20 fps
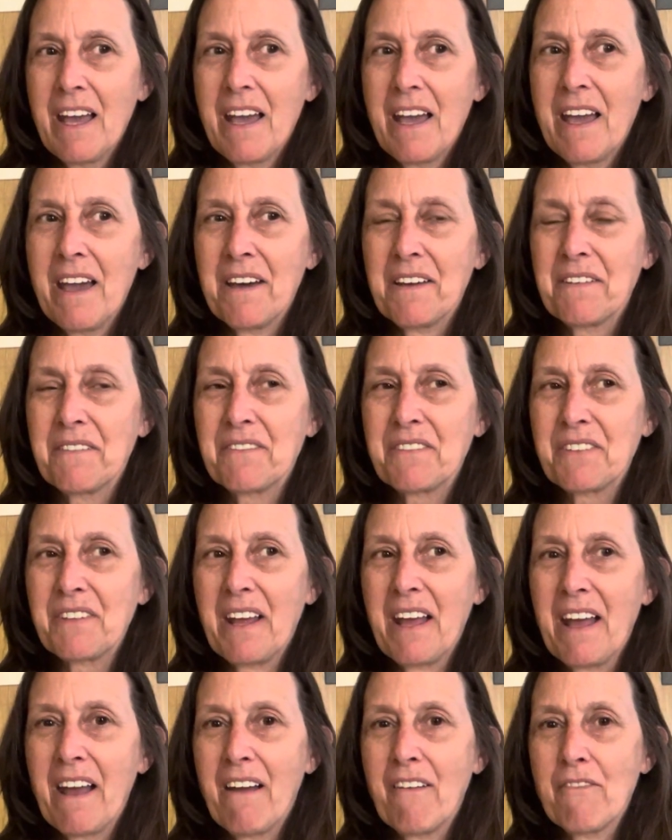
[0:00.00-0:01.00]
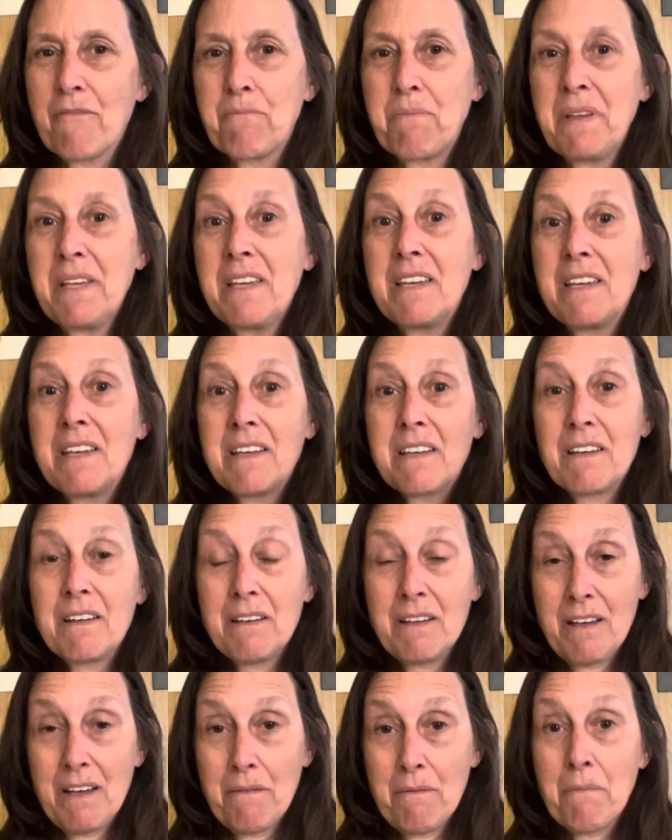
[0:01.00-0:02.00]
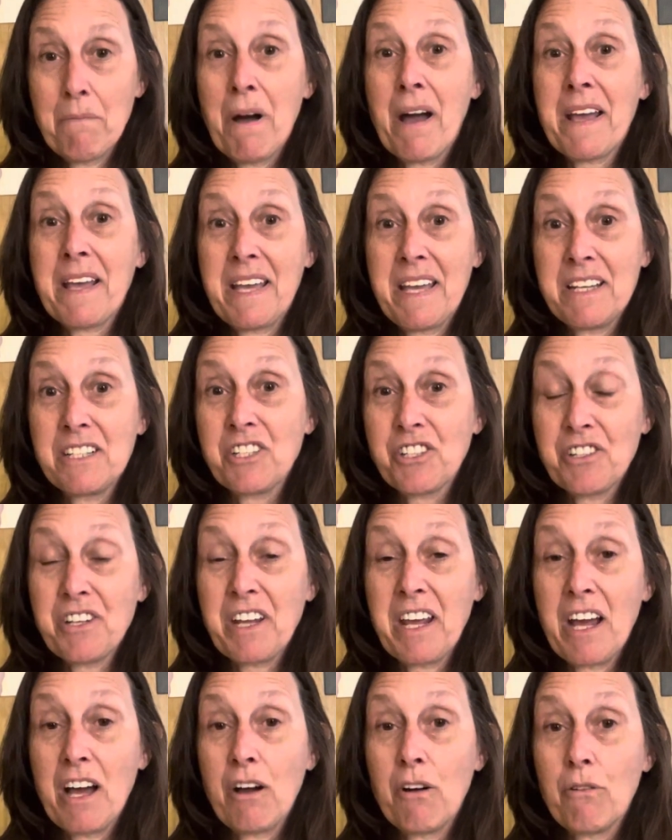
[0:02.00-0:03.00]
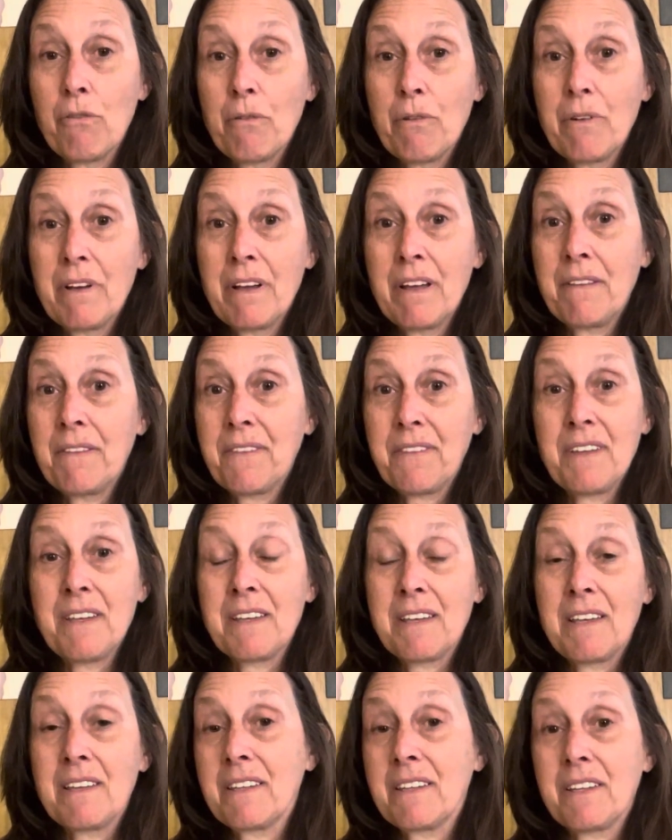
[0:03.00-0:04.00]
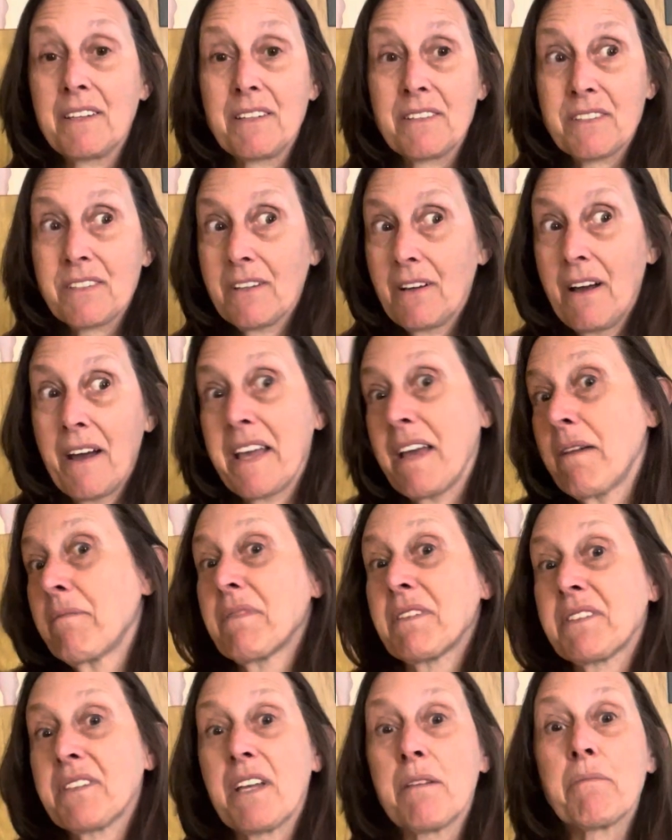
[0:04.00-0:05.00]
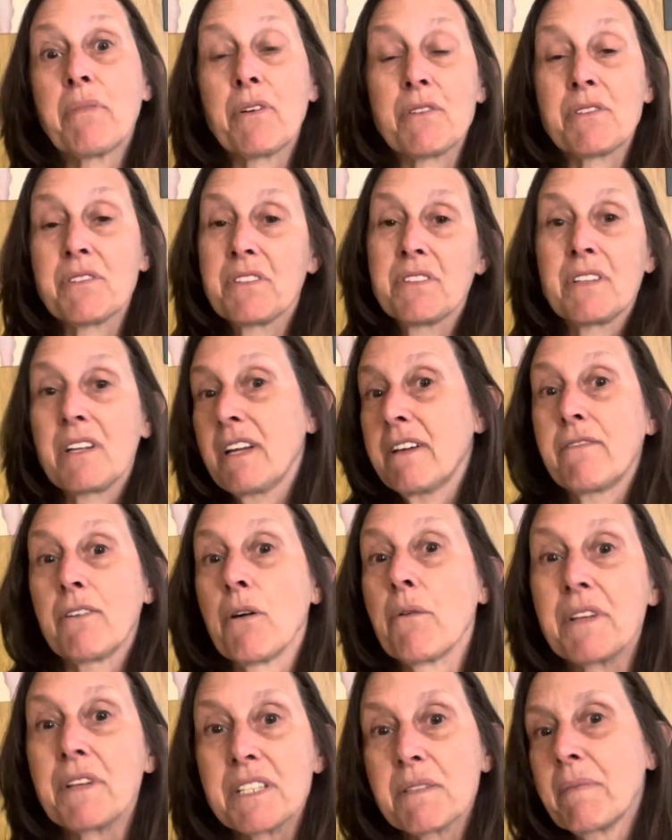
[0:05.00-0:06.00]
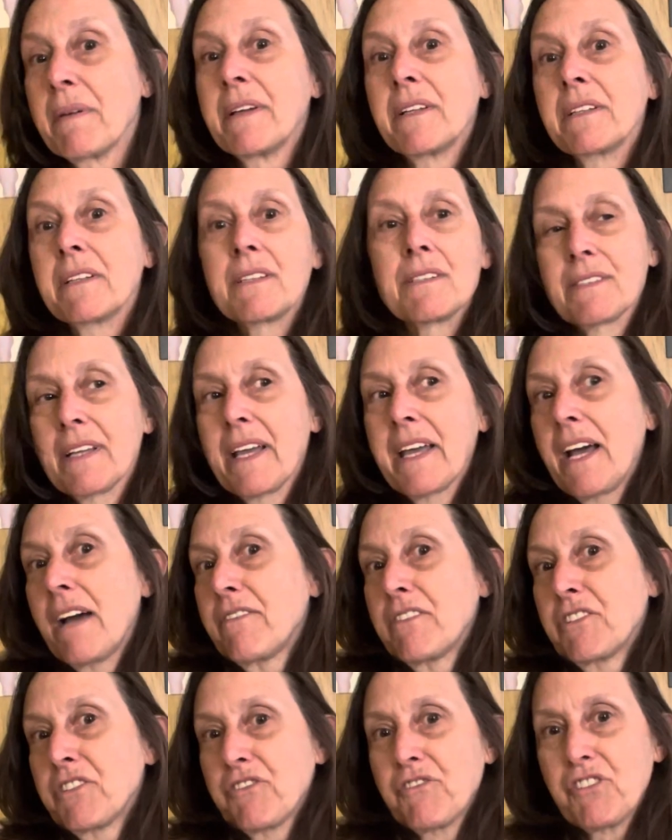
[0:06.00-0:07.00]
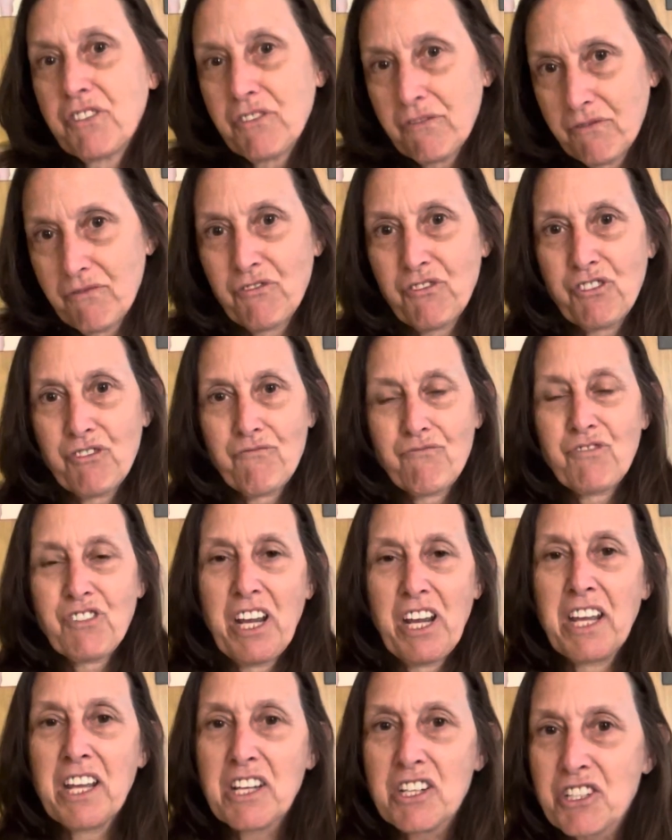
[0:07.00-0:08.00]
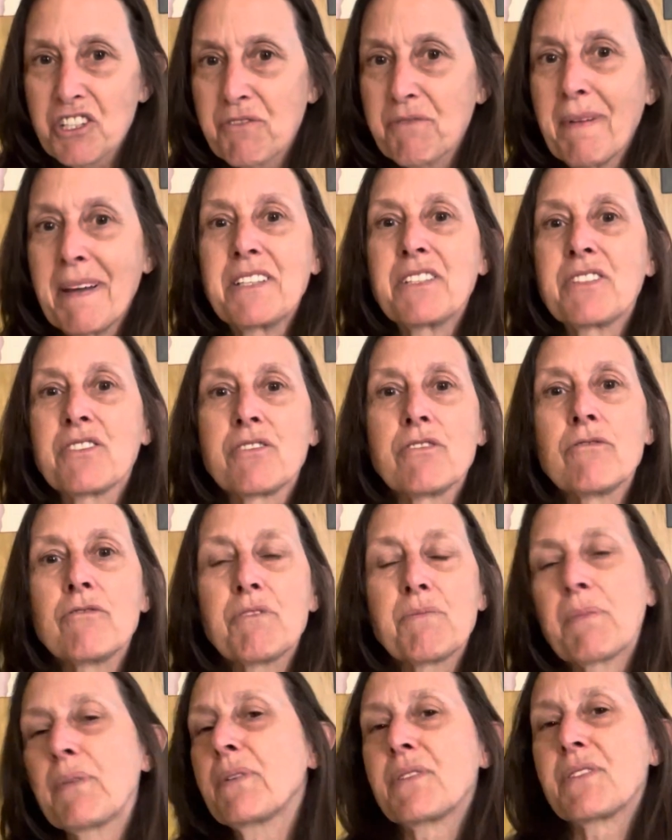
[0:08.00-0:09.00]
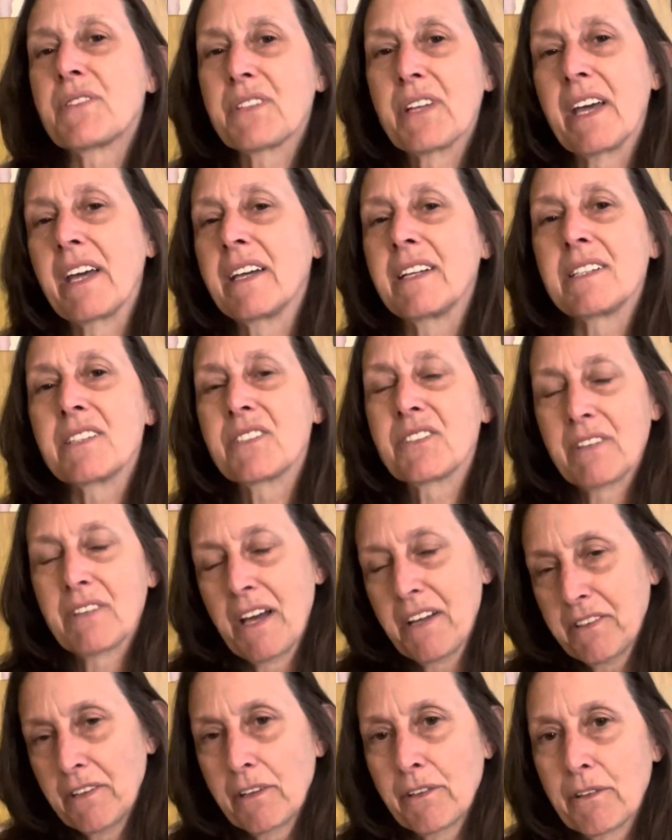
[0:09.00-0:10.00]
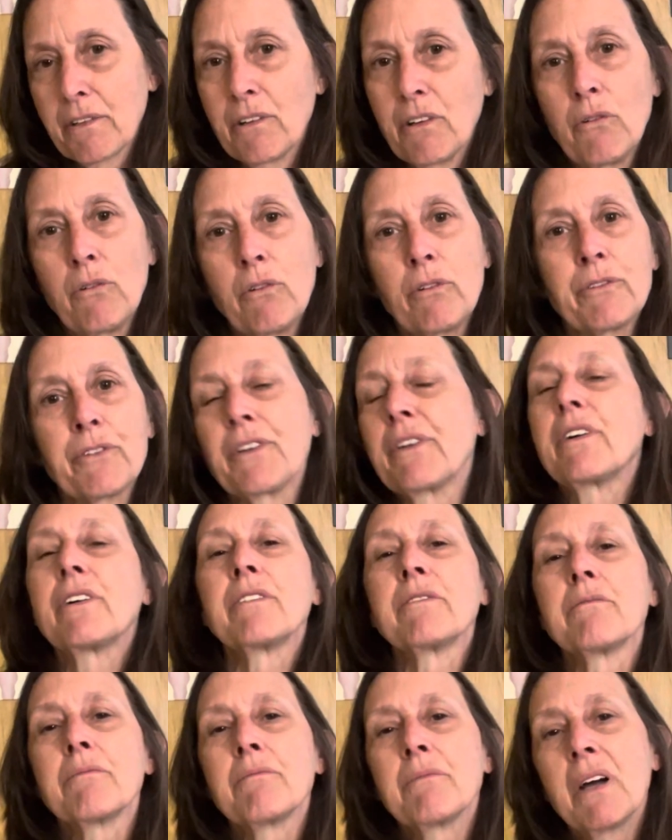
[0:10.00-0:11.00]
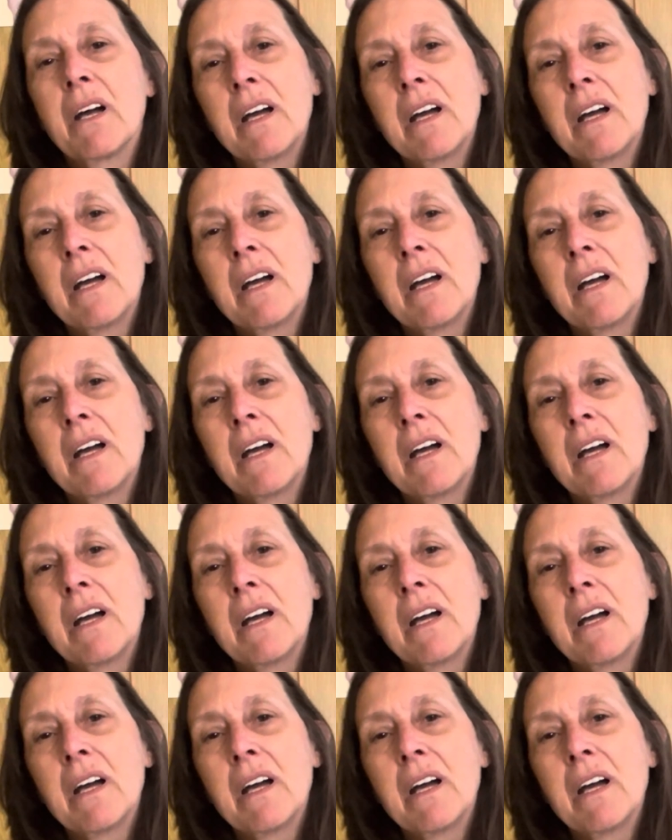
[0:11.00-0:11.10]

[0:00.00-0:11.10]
And being my age now and thinking that I am the same person that I've always been, because I haven't changed my suit per se. It's gotten a little older and